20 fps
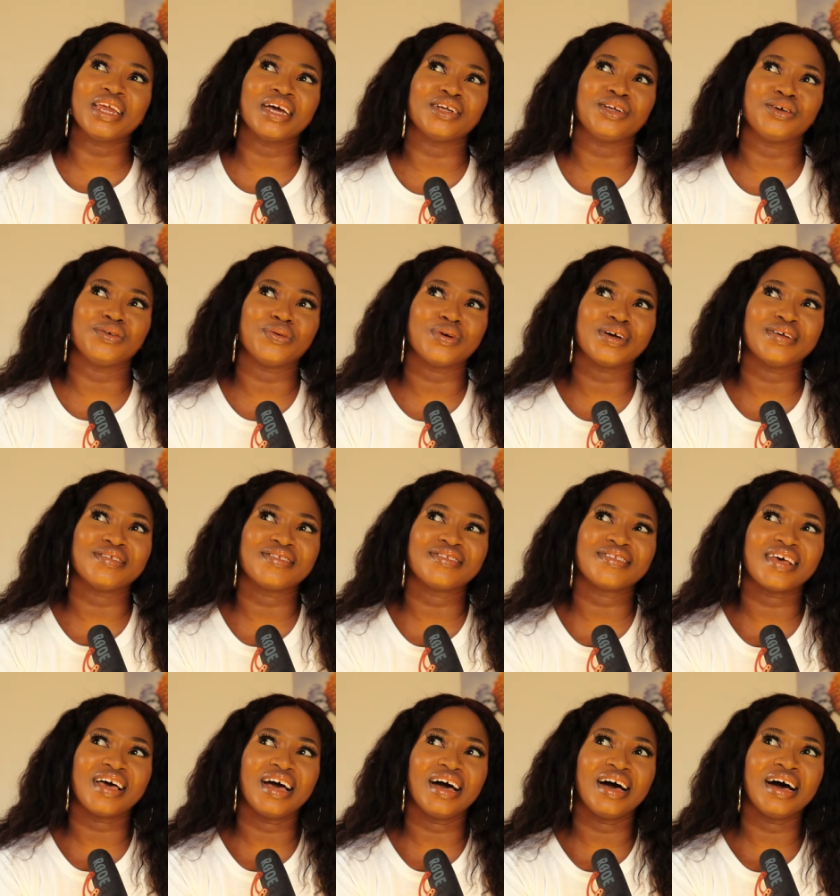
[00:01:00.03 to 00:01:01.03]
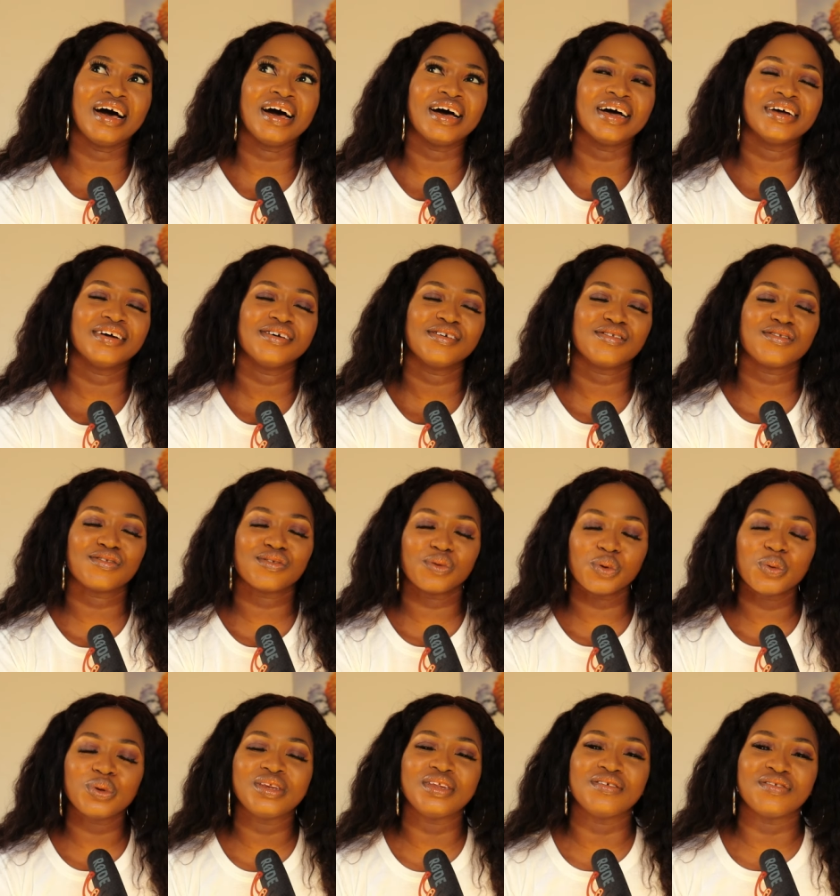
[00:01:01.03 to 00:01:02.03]
Nigerians are
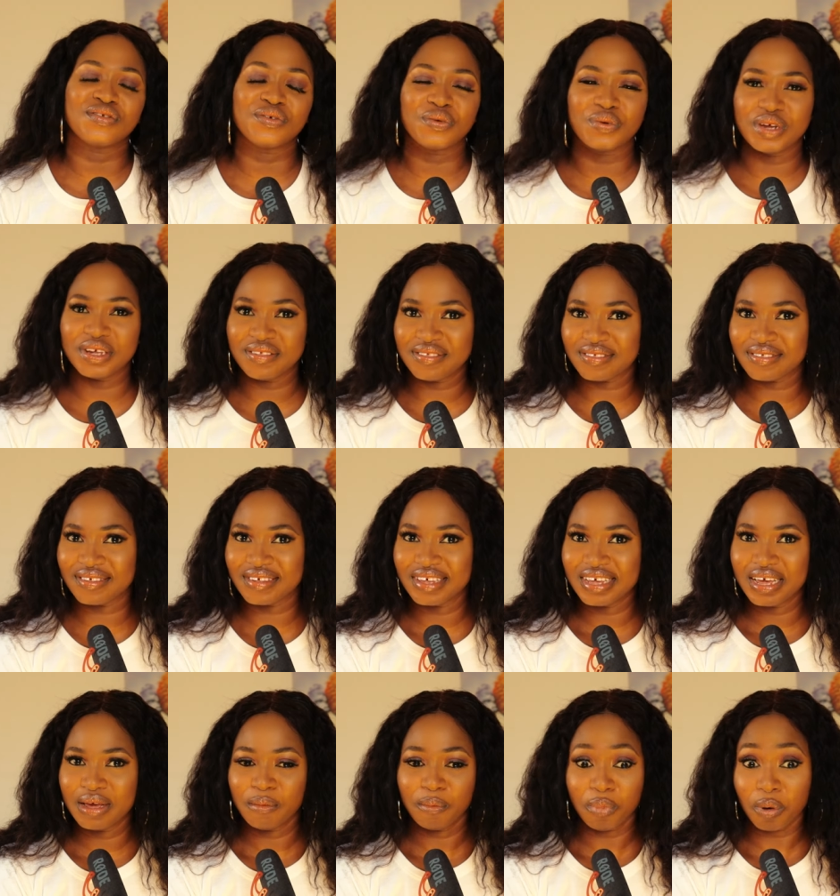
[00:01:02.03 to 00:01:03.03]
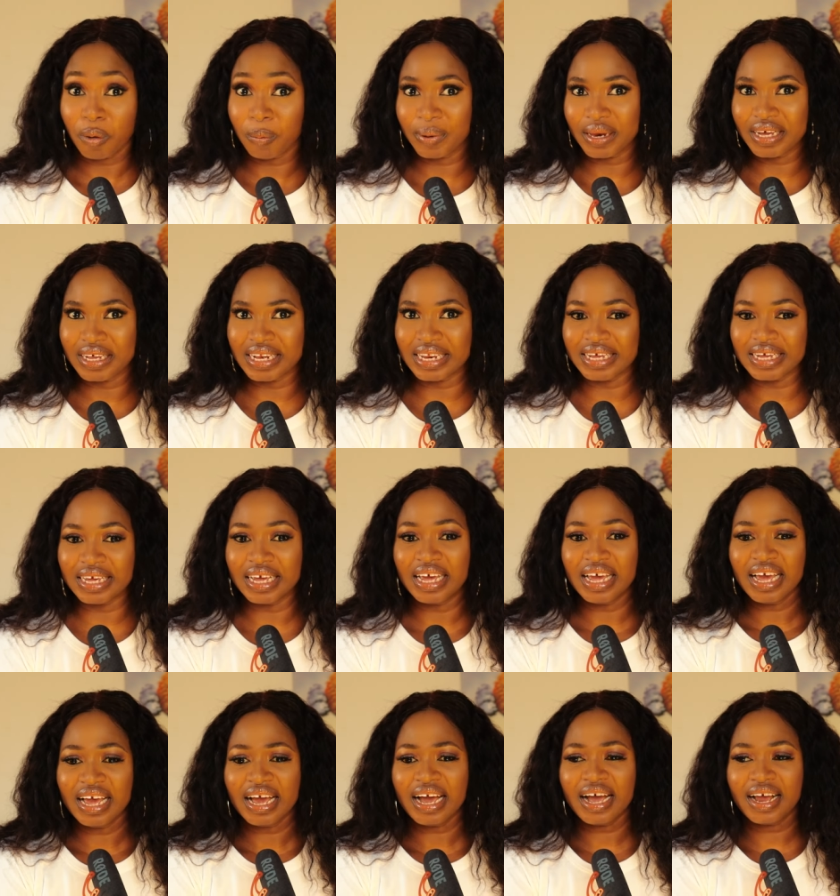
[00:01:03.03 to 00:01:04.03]
so disgraced publicly.
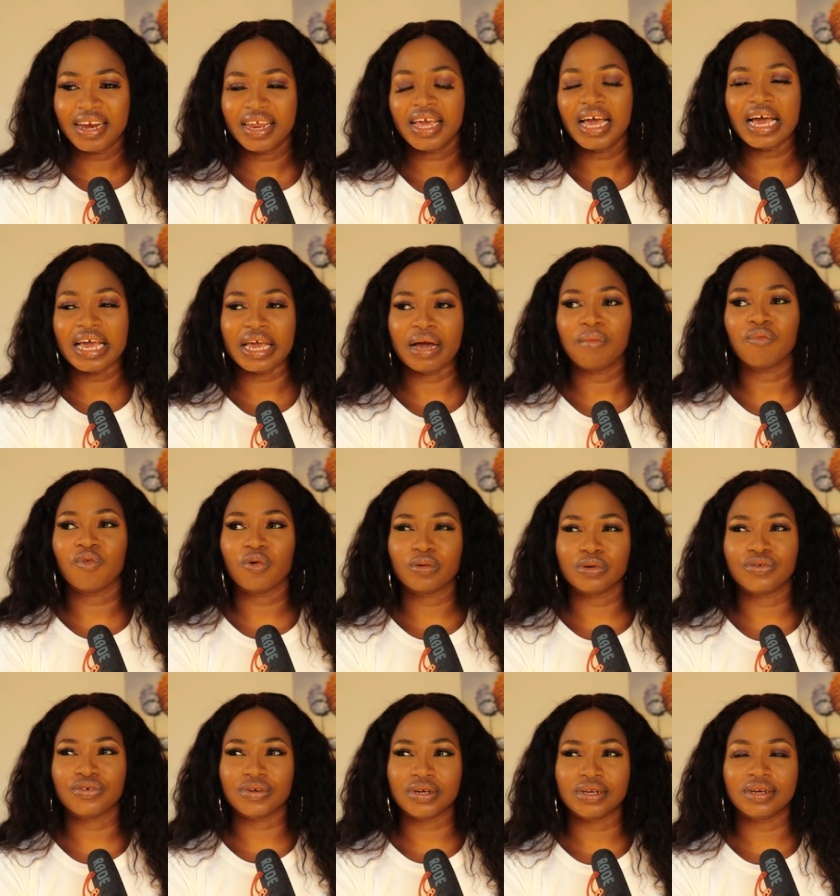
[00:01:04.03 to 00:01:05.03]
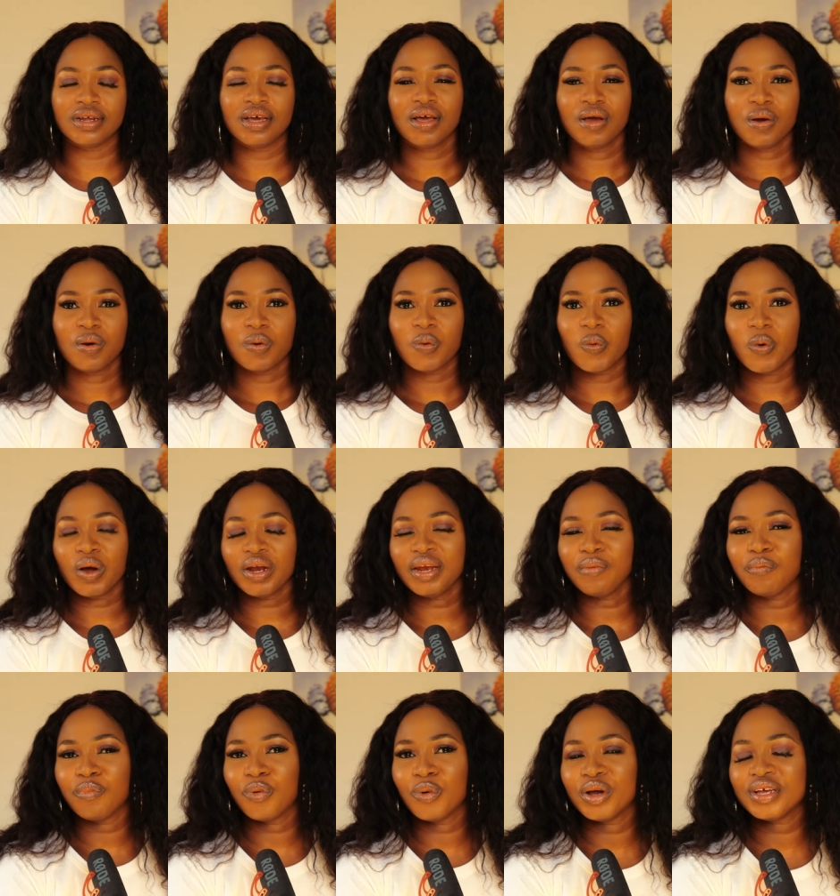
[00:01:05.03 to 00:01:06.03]
And here I am wondering,
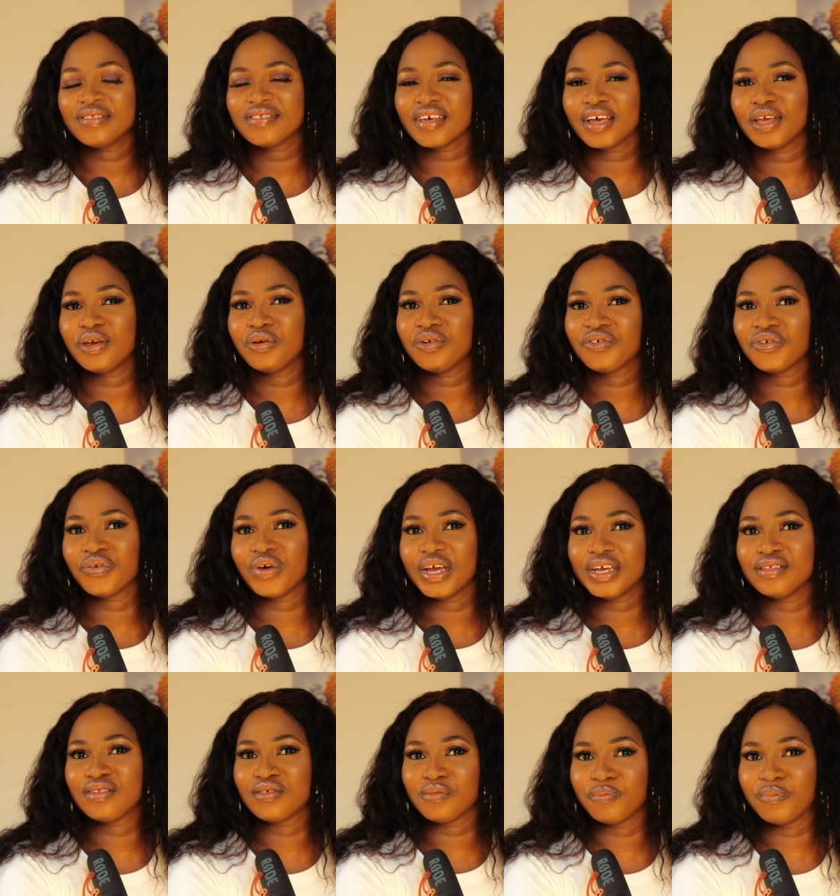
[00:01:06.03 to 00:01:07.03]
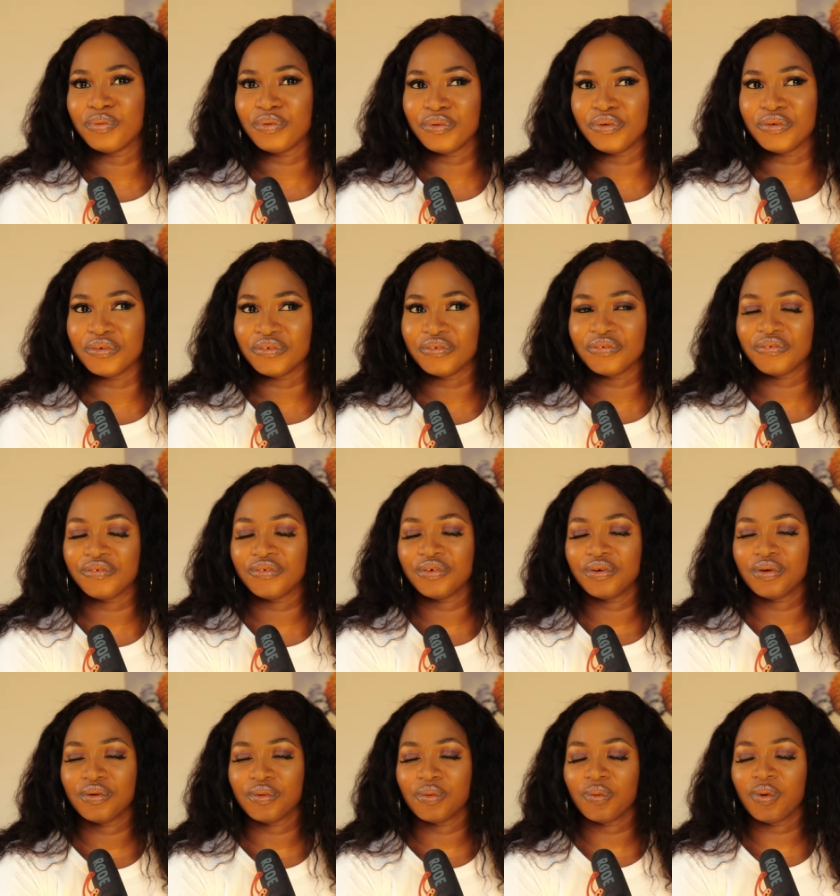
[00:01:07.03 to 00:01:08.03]
what point are you trying to prove?
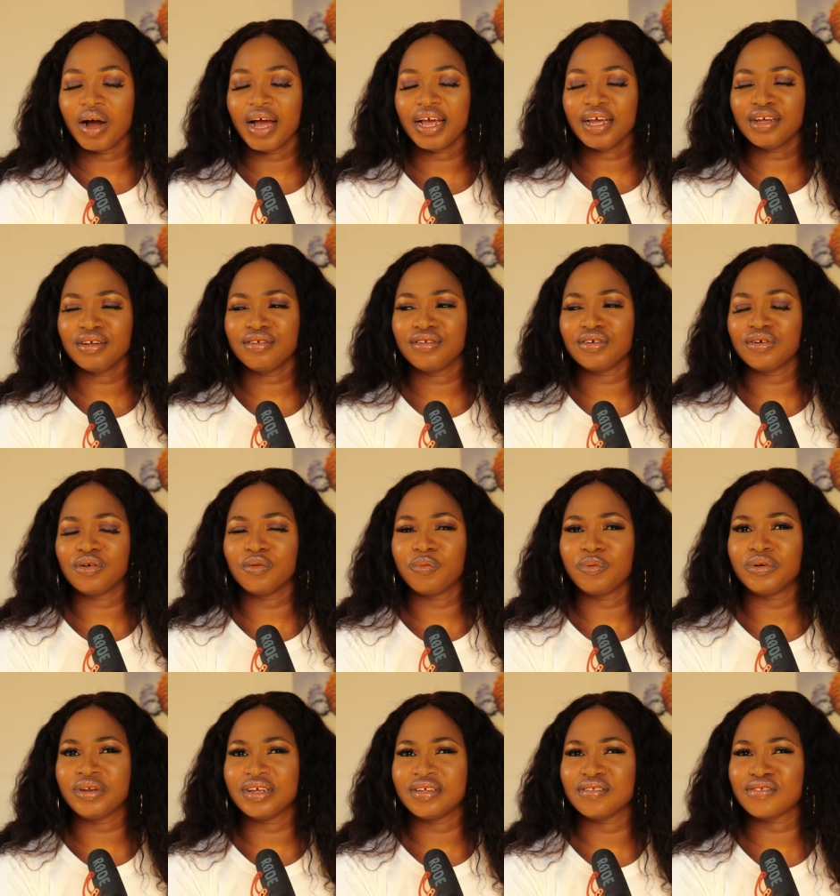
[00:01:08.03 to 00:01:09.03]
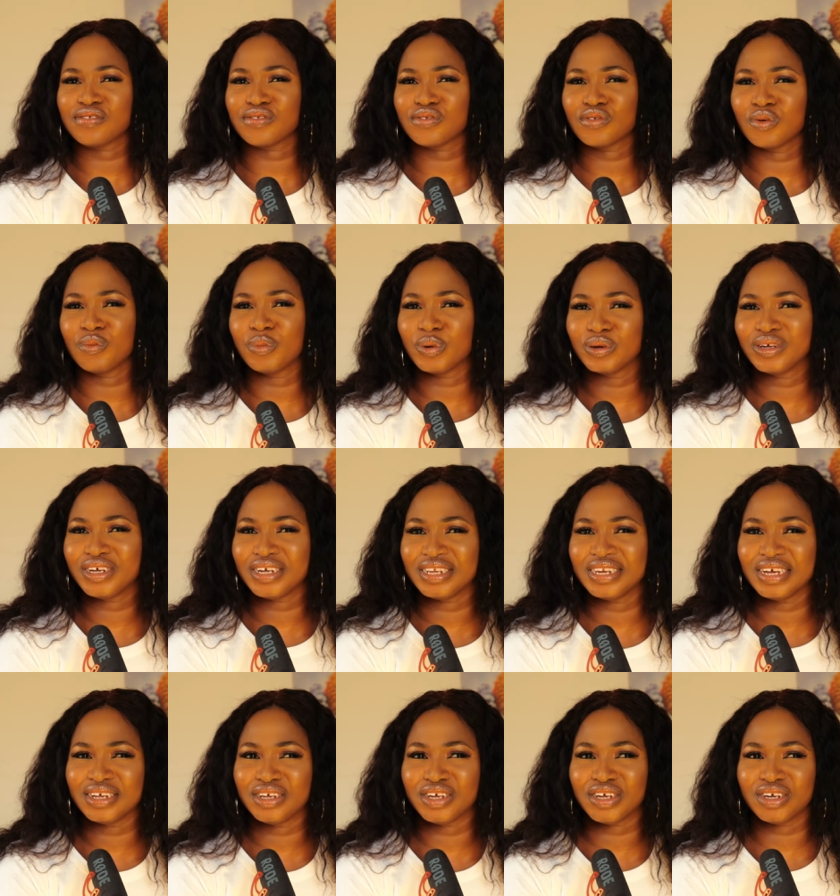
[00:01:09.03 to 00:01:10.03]
Why do you put in so much
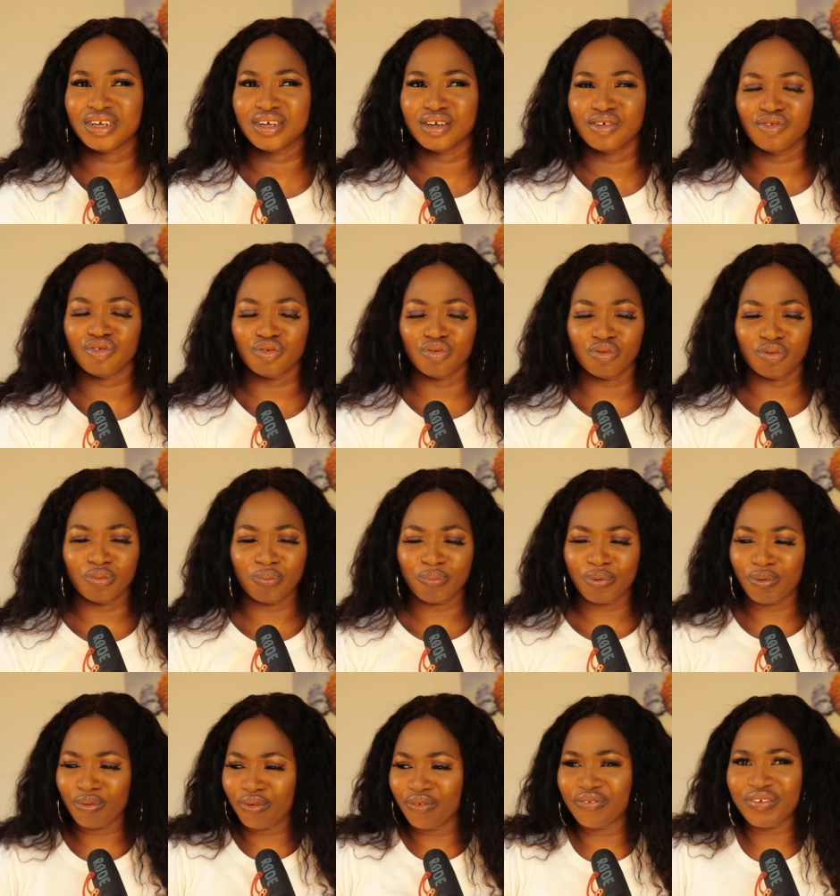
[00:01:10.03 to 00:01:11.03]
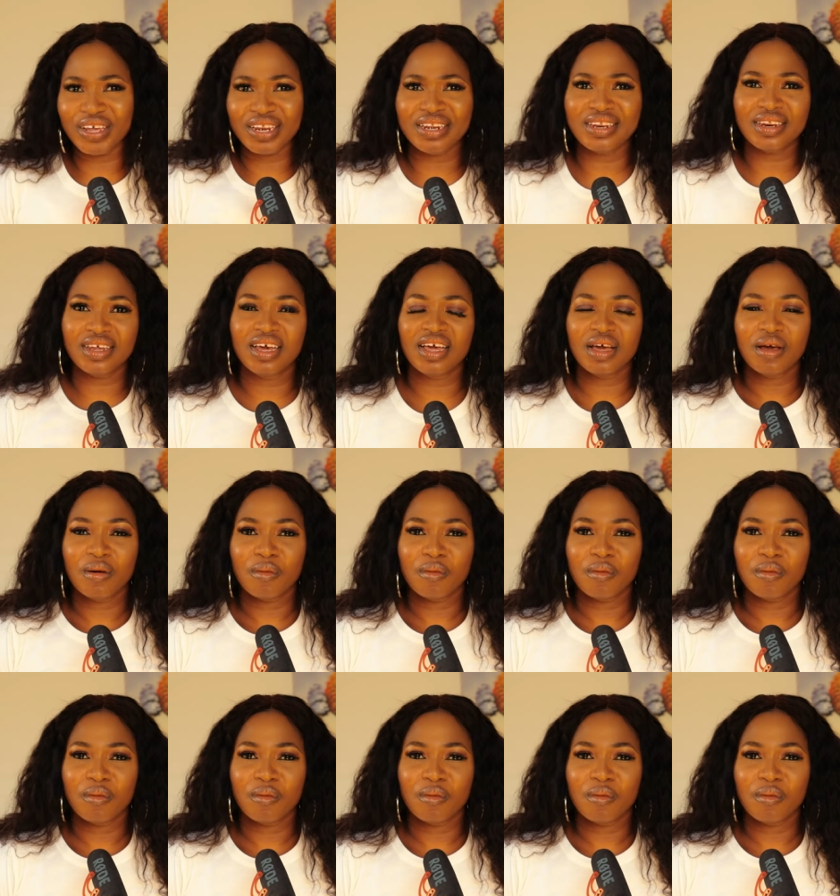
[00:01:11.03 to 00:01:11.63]
energy into proving